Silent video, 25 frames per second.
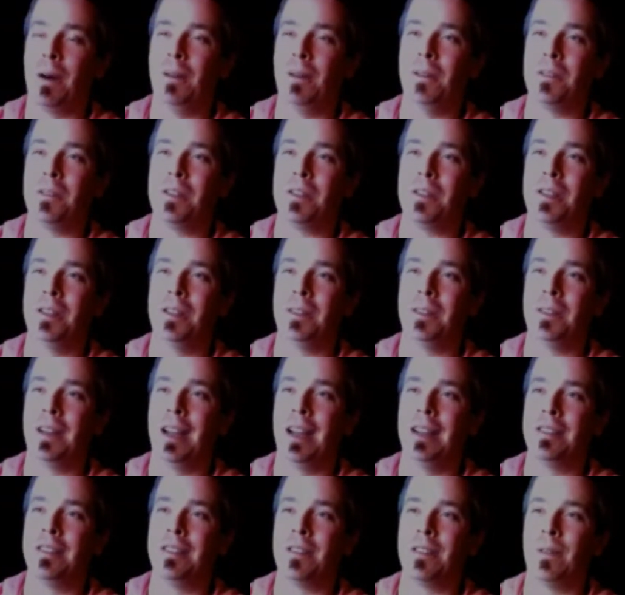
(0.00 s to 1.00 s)
steal Kent's
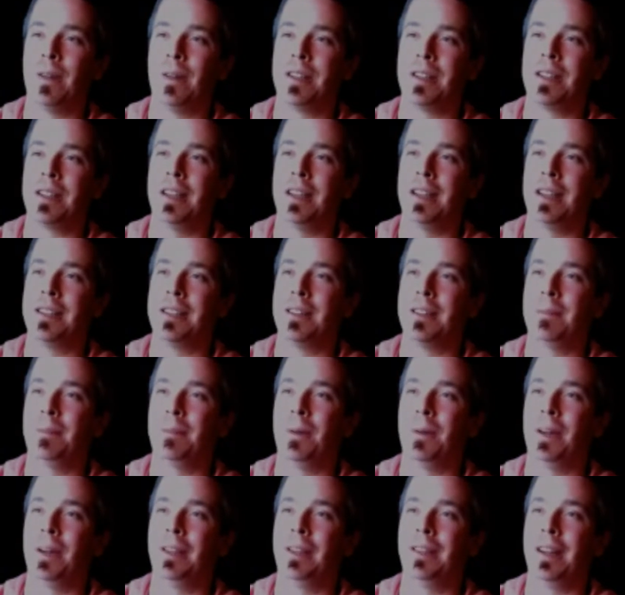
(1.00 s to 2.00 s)
question at some point
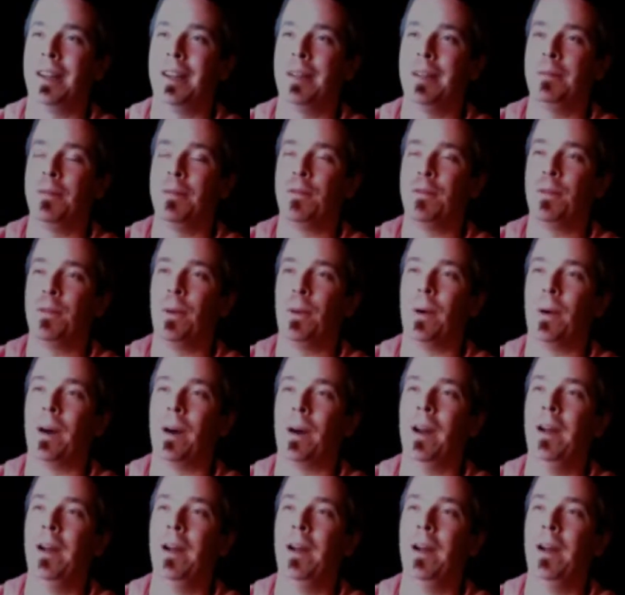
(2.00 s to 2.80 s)
in time before?